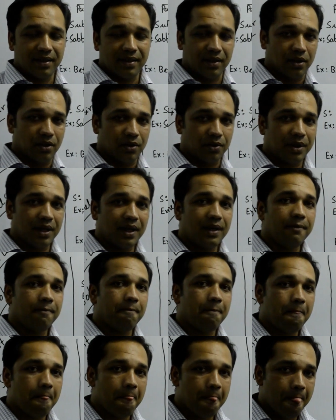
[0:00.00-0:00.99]

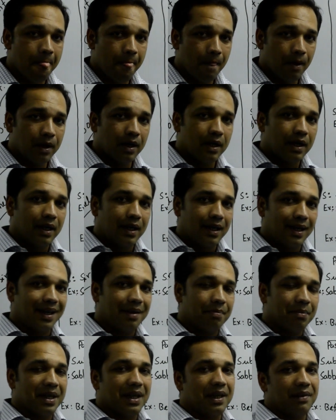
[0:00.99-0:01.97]
Okay,
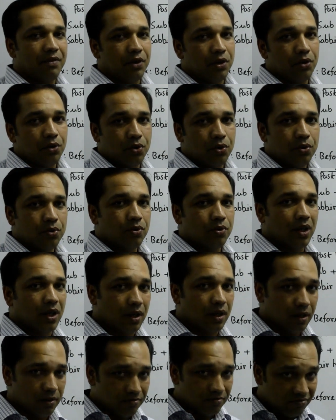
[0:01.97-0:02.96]
let me give you
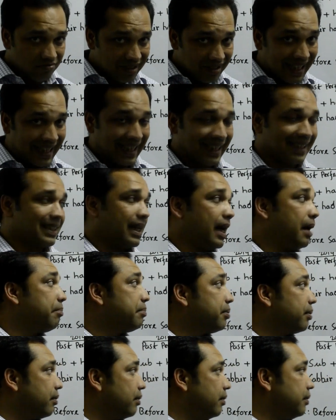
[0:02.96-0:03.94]
an
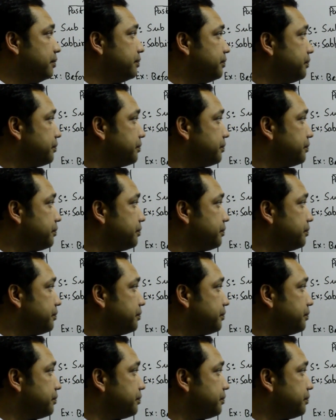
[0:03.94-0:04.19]
example.